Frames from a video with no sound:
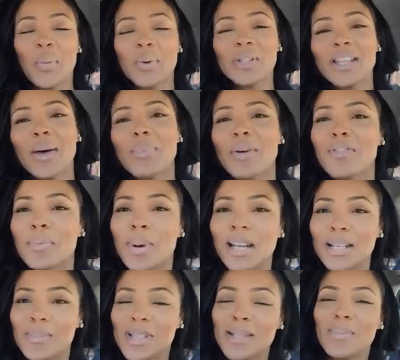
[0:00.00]
What's up,
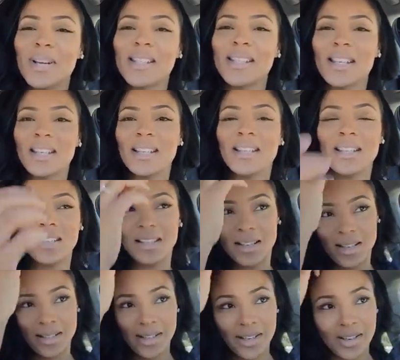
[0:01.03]
everybody? Miss Montana De
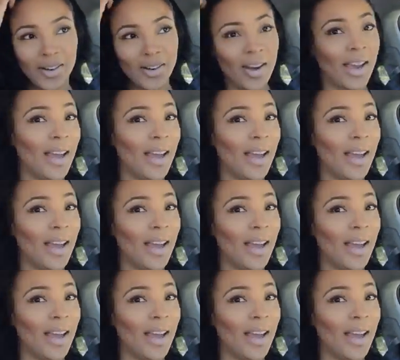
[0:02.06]
Leon here,